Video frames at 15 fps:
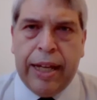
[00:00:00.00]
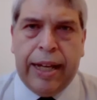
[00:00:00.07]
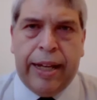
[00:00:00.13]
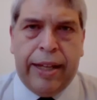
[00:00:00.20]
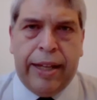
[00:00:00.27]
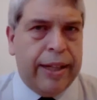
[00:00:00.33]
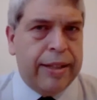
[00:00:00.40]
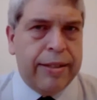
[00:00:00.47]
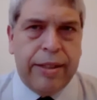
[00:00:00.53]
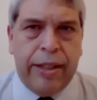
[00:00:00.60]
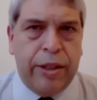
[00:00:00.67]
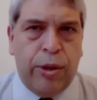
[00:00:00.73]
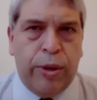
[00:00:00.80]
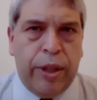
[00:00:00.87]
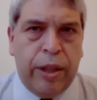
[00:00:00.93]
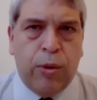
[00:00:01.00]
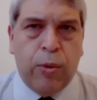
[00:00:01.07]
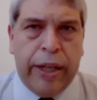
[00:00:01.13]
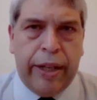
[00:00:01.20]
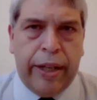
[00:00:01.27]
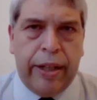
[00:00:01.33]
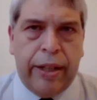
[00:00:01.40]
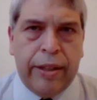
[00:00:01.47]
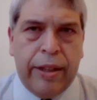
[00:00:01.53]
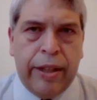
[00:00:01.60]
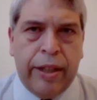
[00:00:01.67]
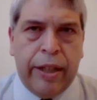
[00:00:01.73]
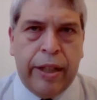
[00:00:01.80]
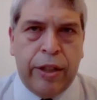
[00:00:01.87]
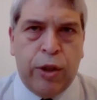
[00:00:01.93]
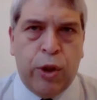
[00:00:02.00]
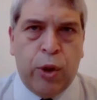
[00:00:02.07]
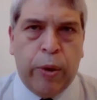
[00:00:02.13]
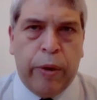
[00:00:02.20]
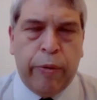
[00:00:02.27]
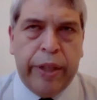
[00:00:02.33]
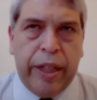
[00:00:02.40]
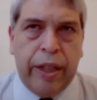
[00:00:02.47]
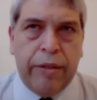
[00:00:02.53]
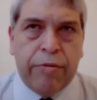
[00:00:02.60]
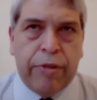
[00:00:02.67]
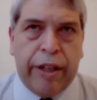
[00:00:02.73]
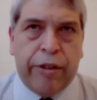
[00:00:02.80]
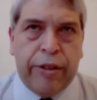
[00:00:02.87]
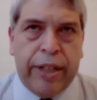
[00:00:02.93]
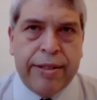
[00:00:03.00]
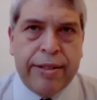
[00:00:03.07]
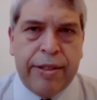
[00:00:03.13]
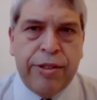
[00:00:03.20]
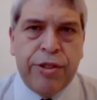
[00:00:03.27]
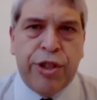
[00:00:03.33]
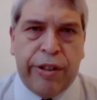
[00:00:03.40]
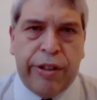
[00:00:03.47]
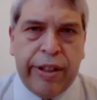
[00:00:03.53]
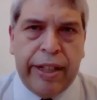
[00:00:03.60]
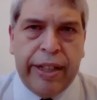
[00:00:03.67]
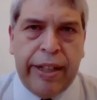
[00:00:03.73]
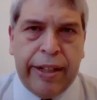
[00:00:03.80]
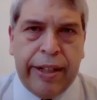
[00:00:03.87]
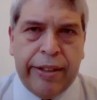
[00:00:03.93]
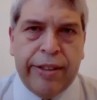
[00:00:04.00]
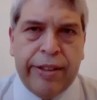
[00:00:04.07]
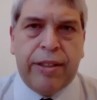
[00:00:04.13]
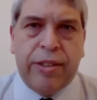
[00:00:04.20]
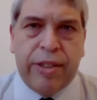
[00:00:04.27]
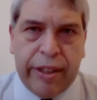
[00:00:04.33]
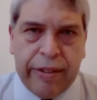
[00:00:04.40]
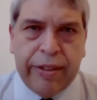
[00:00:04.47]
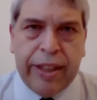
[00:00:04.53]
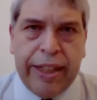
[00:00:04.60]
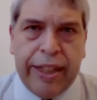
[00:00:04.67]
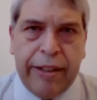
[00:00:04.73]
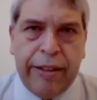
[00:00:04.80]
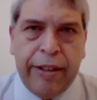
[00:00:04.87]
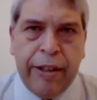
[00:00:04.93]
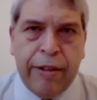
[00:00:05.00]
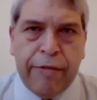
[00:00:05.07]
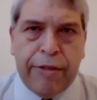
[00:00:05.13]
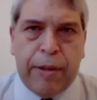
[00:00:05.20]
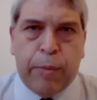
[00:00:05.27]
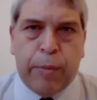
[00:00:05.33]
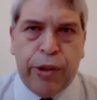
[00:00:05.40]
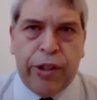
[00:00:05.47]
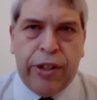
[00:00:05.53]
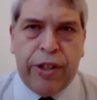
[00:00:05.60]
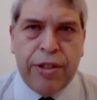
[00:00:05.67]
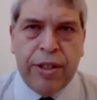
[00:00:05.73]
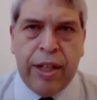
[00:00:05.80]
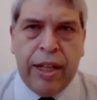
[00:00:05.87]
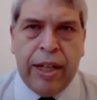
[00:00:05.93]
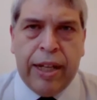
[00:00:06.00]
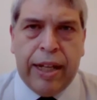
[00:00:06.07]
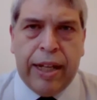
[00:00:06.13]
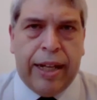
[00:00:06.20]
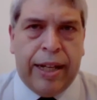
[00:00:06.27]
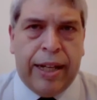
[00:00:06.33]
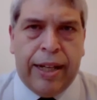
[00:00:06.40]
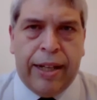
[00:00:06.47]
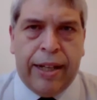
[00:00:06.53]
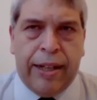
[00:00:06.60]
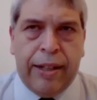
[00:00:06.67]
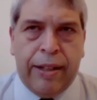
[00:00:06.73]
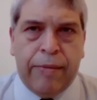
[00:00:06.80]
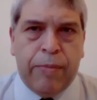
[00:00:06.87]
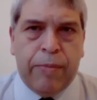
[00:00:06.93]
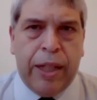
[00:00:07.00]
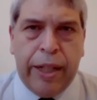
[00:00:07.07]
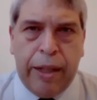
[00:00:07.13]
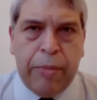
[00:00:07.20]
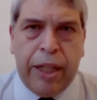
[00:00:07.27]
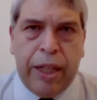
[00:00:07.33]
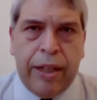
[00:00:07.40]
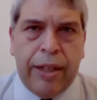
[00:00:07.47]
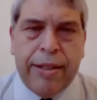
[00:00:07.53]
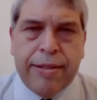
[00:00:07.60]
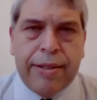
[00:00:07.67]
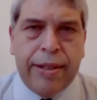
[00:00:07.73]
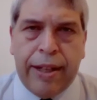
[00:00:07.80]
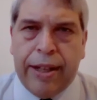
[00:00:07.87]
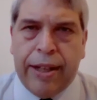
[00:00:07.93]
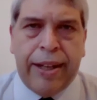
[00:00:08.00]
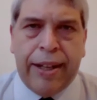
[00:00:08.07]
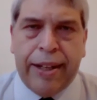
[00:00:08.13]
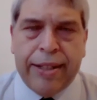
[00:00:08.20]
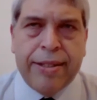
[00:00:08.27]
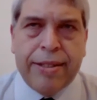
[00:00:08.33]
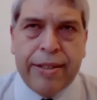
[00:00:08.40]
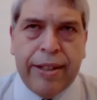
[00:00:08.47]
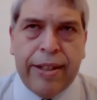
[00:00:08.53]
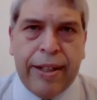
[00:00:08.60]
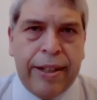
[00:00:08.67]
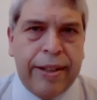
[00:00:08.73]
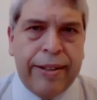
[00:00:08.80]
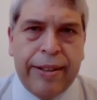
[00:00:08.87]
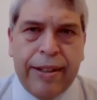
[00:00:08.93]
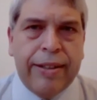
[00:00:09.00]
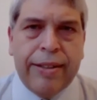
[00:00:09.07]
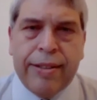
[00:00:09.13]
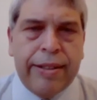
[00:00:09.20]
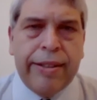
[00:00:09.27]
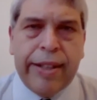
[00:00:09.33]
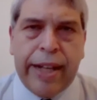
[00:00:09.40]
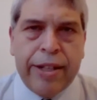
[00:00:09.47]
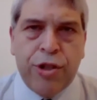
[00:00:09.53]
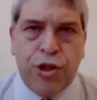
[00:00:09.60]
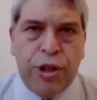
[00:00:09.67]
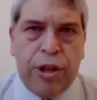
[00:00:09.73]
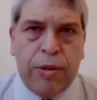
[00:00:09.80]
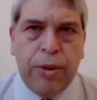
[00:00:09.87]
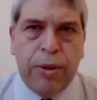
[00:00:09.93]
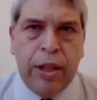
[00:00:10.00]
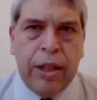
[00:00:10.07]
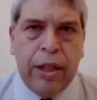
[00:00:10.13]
And that's the unique way that you will be recognized internally and externally from others. And believe me, it's a nice job.